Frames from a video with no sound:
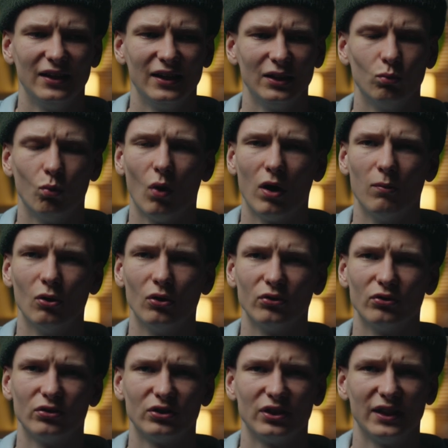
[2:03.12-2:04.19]
it
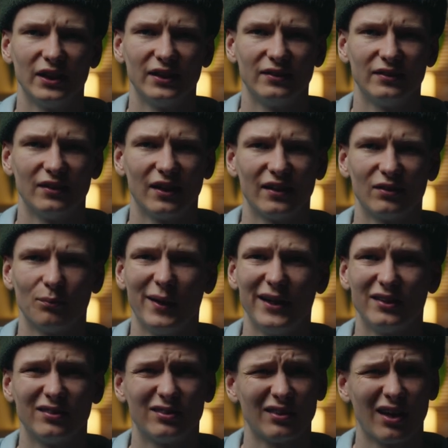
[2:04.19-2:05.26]
wobbles, it
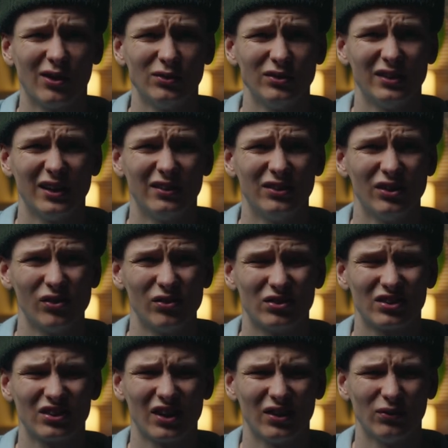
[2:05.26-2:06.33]
makes sounds that don't
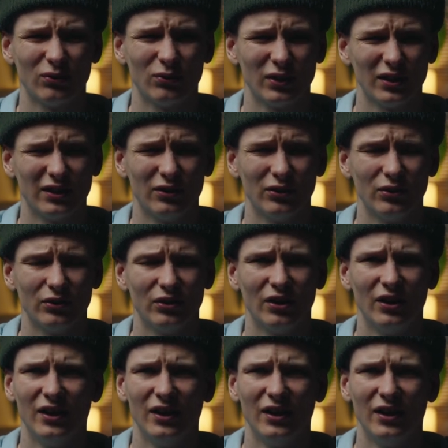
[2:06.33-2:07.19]
sound really good.